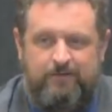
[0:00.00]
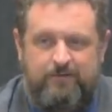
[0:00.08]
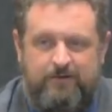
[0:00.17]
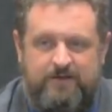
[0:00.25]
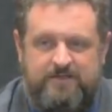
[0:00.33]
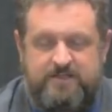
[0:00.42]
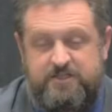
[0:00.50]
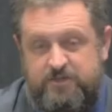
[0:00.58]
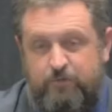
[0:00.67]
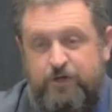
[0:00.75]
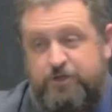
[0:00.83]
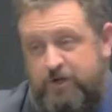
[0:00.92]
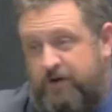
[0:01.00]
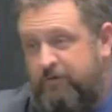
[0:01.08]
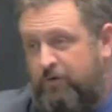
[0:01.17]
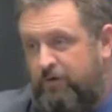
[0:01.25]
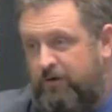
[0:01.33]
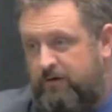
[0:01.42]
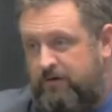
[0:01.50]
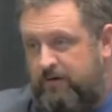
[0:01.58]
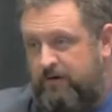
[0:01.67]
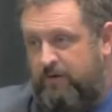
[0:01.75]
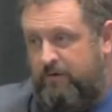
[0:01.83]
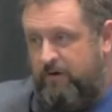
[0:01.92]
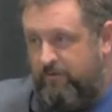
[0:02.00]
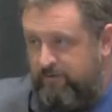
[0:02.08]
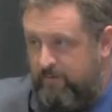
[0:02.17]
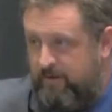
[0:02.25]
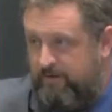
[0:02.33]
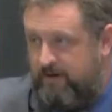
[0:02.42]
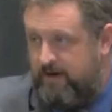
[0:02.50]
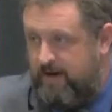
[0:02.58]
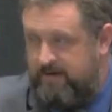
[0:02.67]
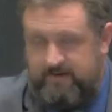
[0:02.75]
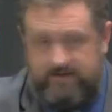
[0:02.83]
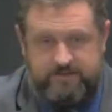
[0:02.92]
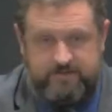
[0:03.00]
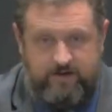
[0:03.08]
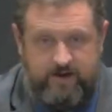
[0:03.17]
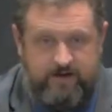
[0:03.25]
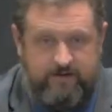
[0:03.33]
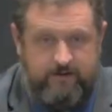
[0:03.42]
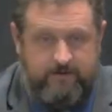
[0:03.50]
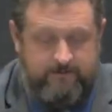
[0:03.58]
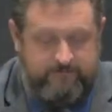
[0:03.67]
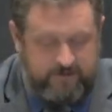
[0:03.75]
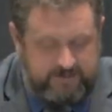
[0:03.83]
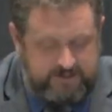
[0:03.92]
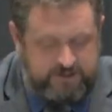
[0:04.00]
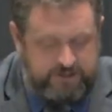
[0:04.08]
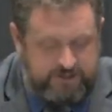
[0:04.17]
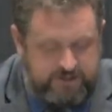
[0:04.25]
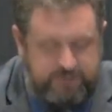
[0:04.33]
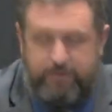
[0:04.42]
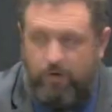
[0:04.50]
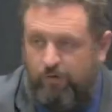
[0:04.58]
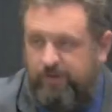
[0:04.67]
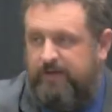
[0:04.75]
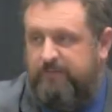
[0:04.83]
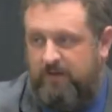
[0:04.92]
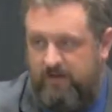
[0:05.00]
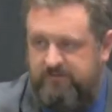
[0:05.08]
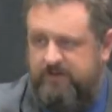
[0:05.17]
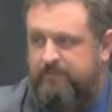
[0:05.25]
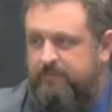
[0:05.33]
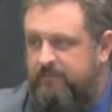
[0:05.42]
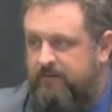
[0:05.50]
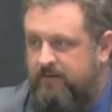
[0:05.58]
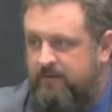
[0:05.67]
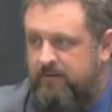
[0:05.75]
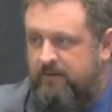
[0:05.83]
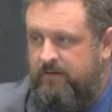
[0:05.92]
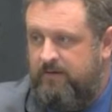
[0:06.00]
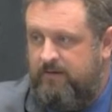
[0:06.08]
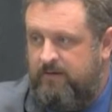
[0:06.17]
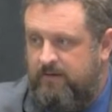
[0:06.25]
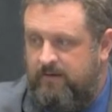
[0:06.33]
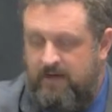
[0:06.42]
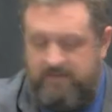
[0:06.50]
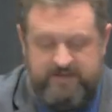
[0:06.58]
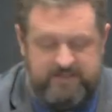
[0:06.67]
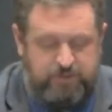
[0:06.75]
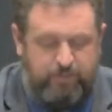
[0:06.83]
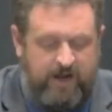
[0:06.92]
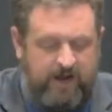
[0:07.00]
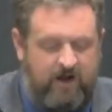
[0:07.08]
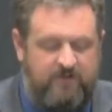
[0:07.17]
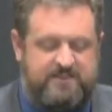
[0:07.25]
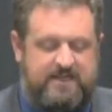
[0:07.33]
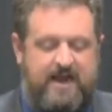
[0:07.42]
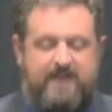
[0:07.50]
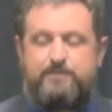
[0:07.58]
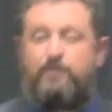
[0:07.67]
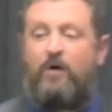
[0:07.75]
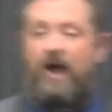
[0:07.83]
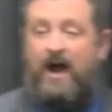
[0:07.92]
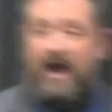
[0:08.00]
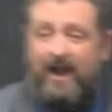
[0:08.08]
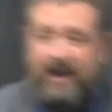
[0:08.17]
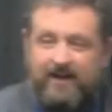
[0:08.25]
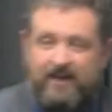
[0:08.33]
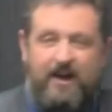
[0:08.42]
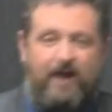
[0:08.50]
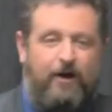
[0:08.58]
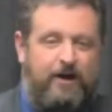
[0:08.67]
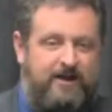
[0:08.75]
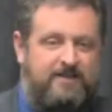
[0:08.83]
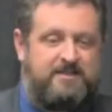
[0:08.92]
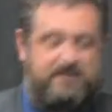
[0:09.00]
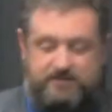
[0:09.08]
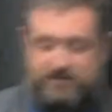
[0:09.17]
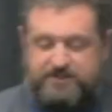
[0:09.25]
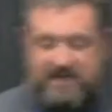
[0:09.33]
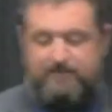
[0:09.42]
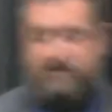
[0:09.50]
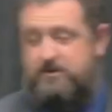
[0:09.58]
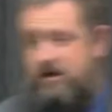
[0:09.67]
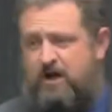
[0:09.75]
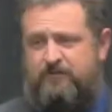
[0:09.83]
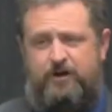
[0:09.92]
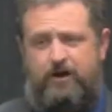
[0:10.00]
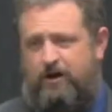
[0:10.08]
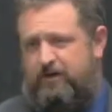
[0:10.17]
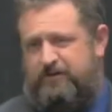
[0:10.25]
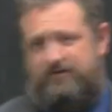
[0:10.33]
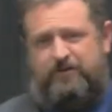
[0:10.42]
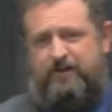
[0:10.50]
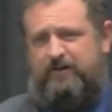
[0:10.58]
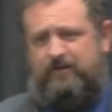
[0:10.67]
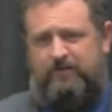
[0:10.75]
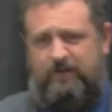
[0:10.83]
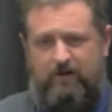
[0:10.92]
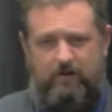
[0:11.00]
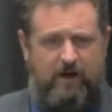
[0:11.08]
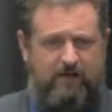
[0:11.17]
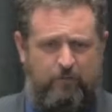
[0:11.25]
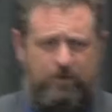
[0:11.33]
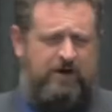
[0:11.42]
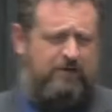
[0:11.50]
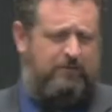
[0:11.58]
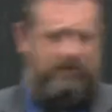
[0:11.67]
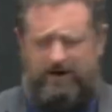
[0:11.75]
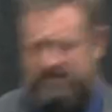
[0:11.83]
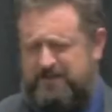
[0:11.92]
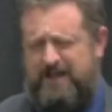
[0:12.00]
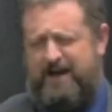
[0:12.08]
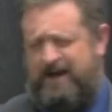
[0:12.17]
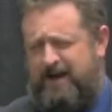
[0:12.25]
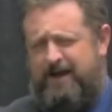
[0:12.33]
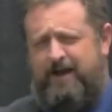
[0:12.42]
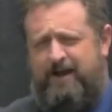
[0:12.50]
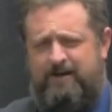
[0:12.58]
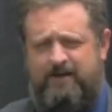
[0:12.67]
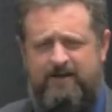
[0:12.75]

Because this is the rich young ruler. You know, we know from other context, right? No, it says Jesus, beholding him, loved him. I mean, despite all this guy's pride and arrogance and those statements, oh, I've done all these things. You know, I, what, what else lack I yet?